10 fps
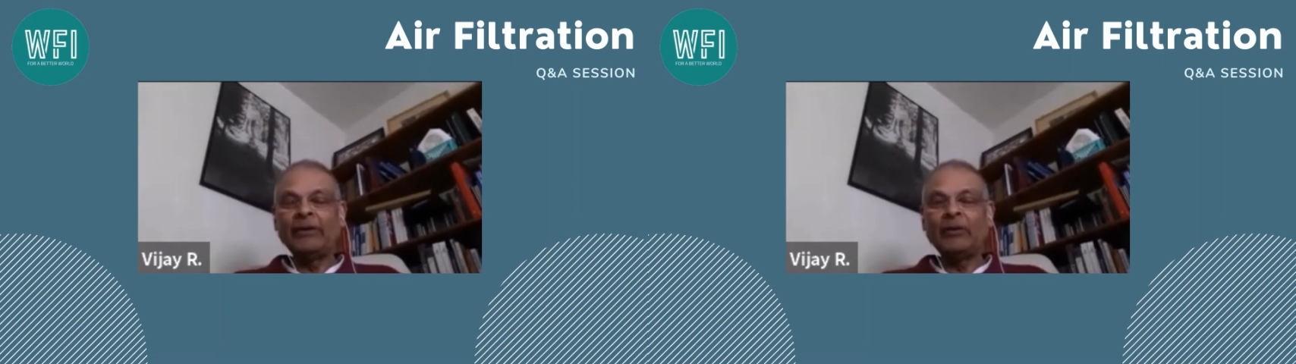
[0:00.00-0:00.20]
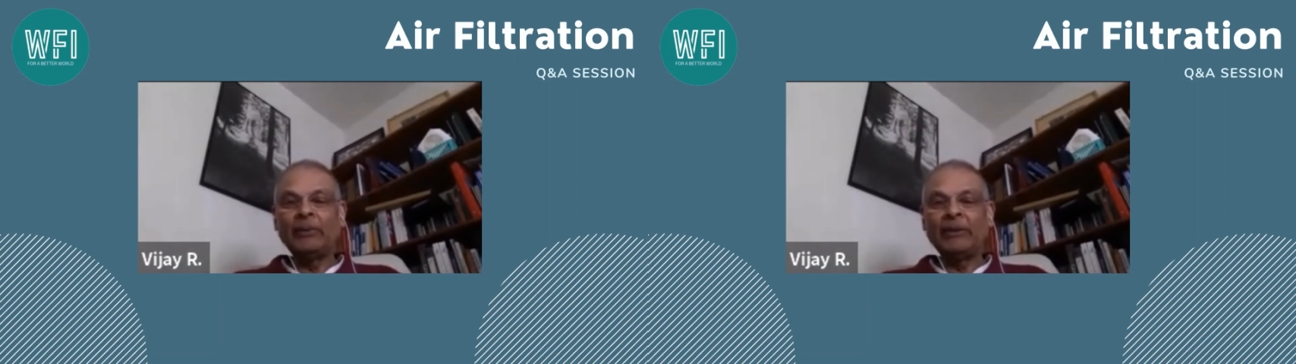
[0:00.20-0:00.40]

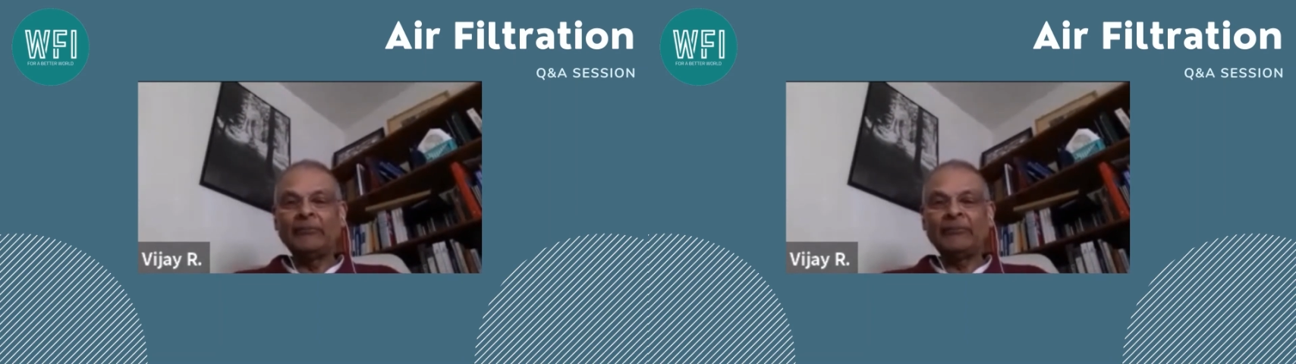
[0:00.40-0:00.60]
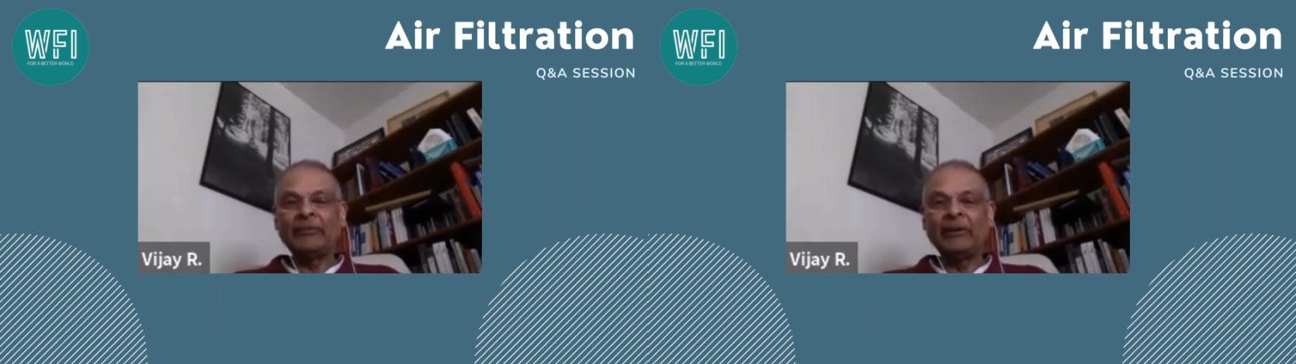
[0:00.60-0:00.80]
open
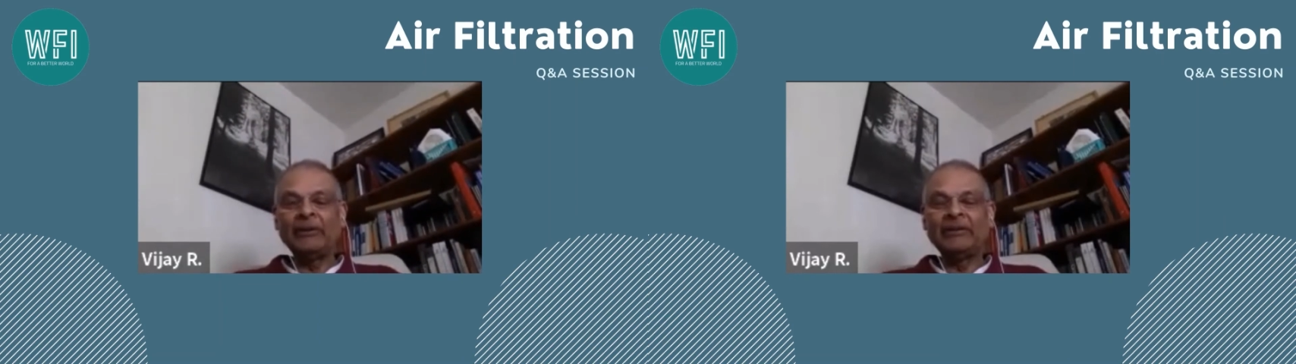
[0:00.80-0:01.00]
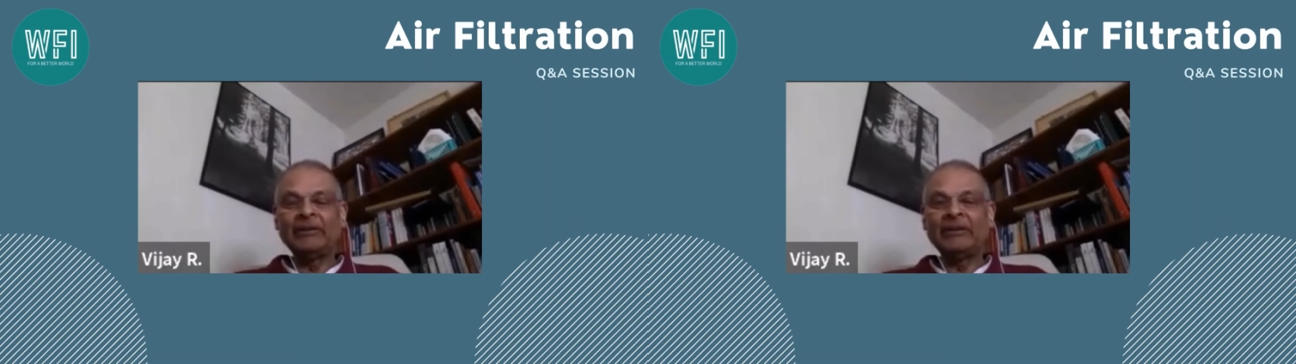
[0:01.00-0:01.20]
up
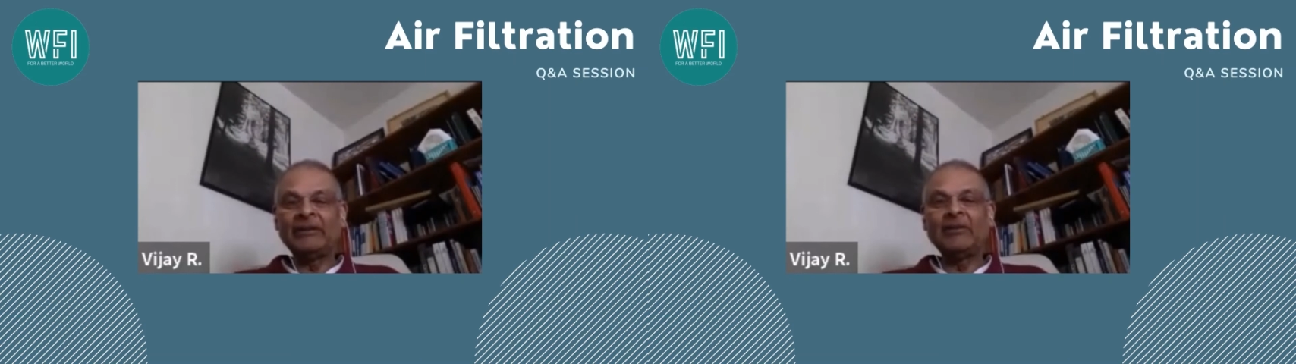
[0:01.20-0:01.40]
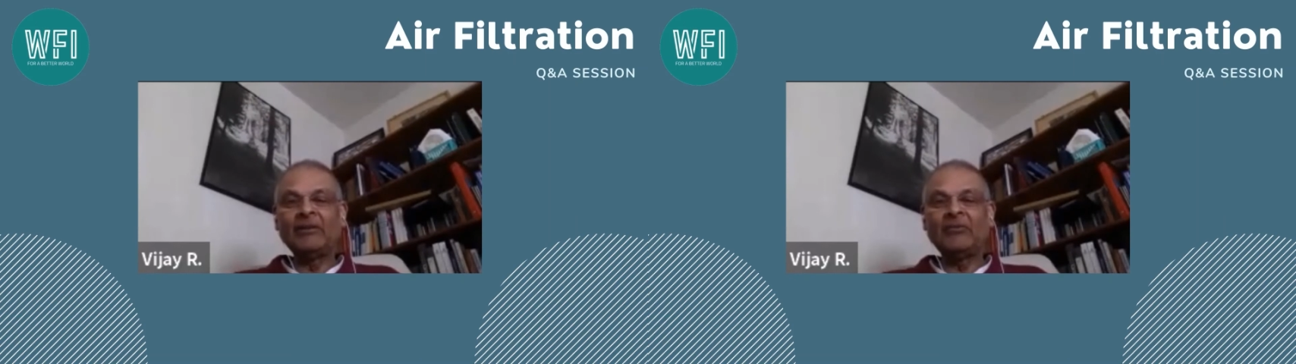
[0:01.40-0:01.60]
front and
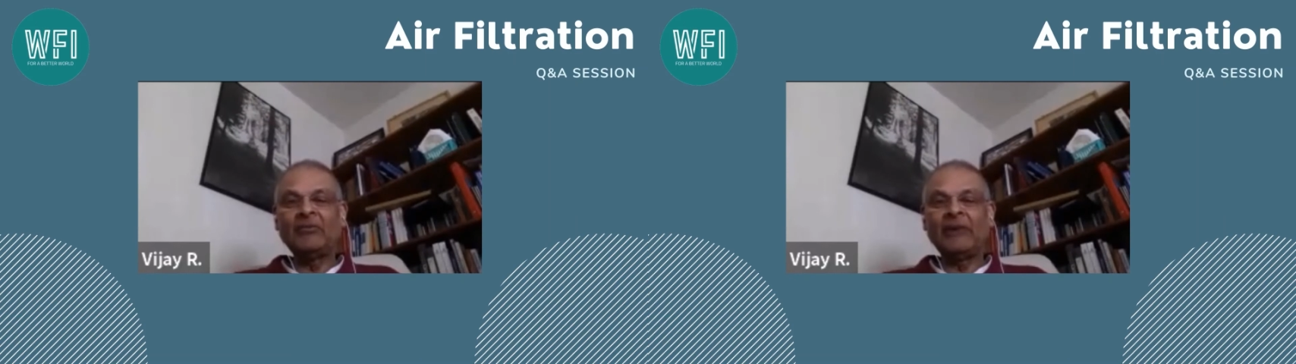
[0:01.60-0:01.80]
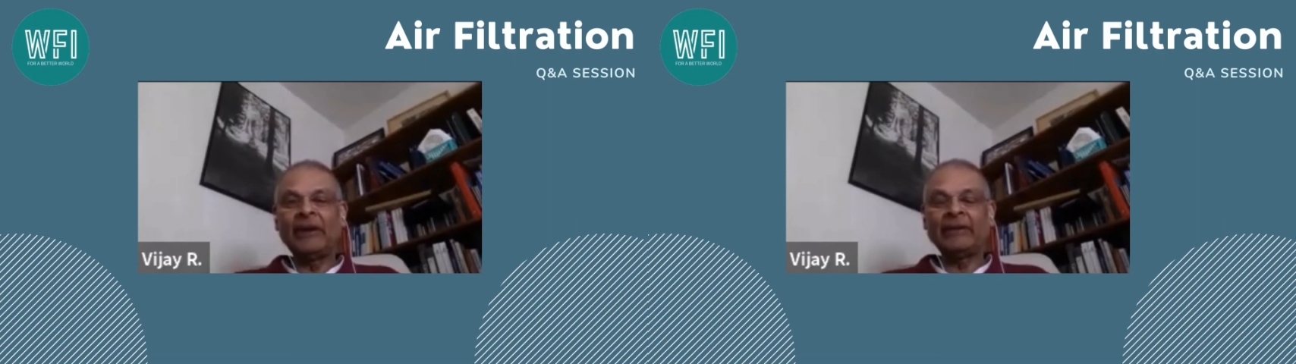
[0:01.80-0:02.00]
go
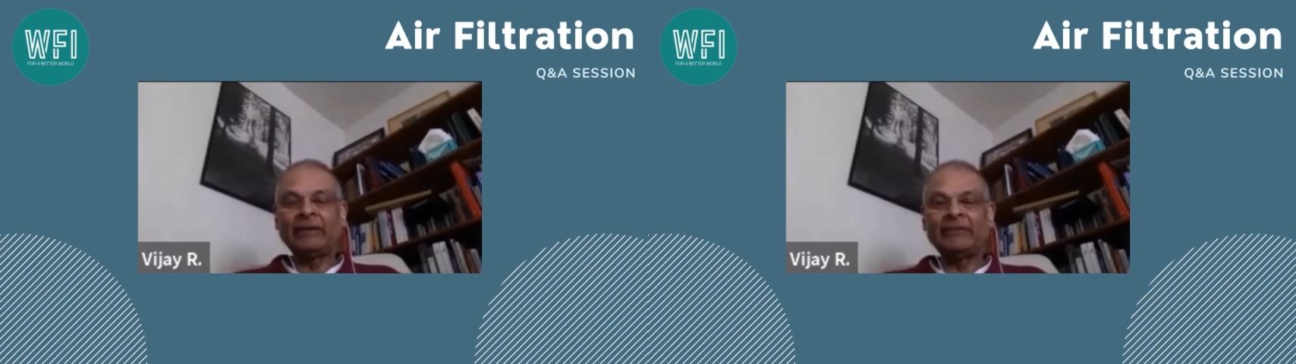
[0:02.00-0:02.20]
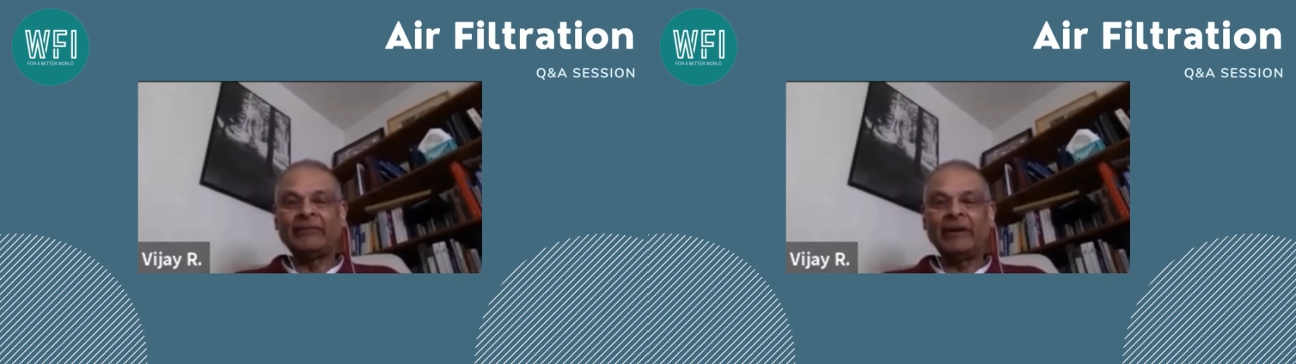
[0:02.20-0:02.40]
finer
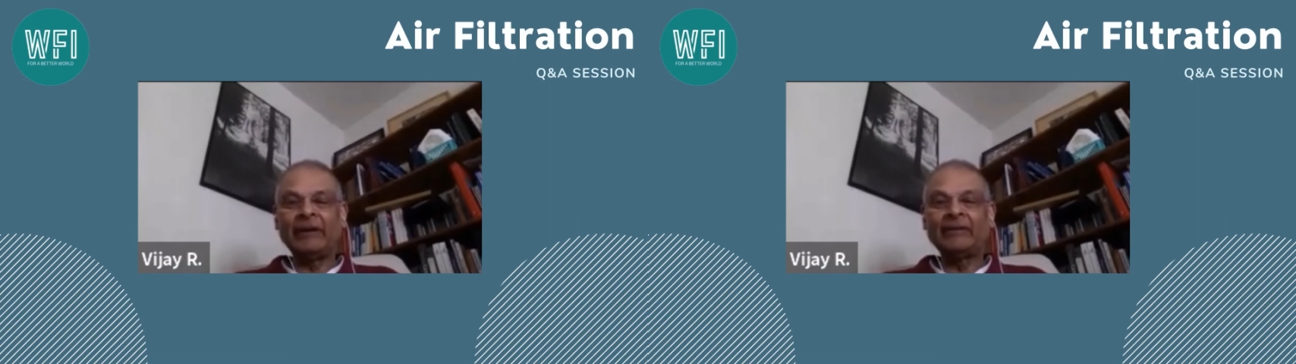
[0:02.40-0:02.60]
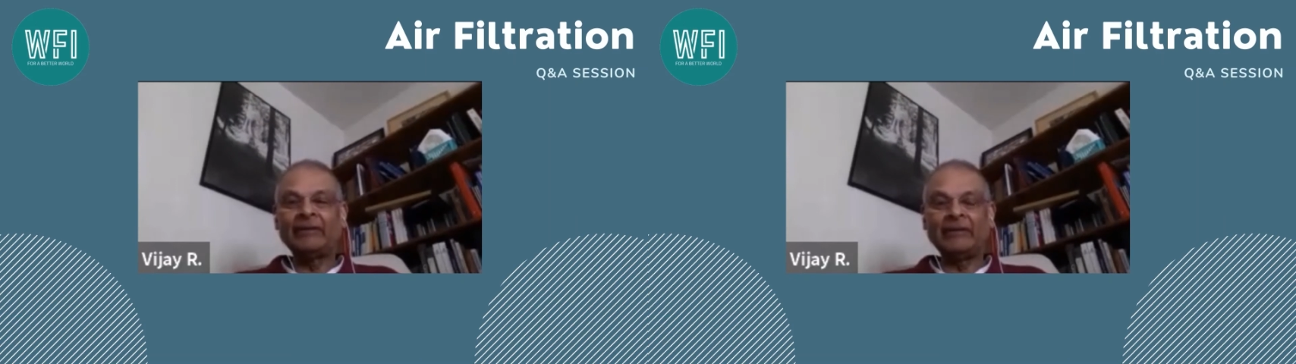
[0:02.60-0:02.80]
and
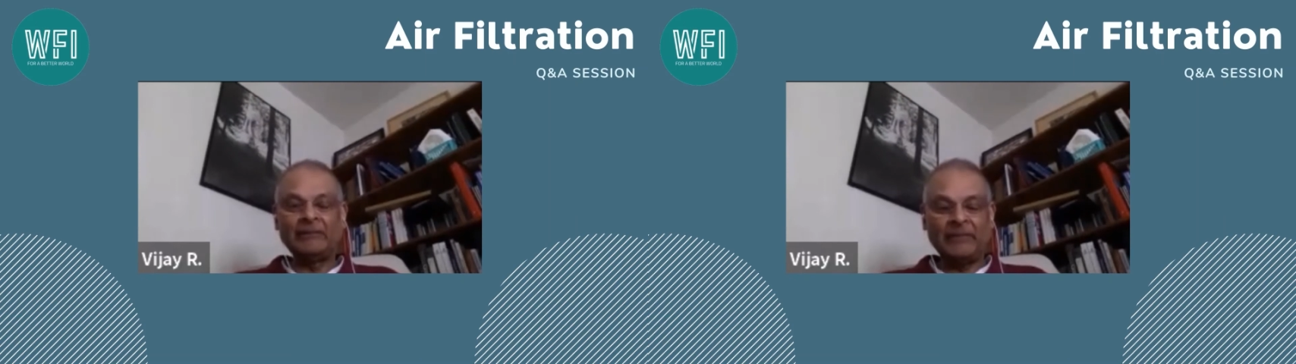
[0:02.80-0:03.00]
finer.